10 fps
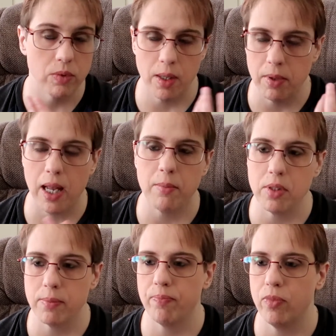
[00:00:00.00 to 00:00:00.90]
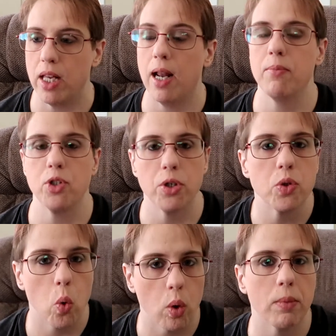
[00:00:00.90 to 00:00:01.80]
sometimes, and I'm sure it's
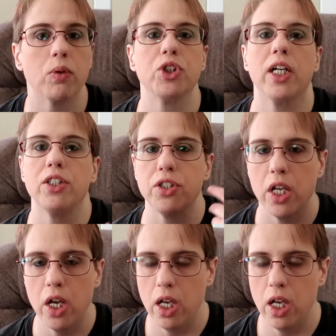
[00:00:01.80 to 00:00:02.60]
hormone changes,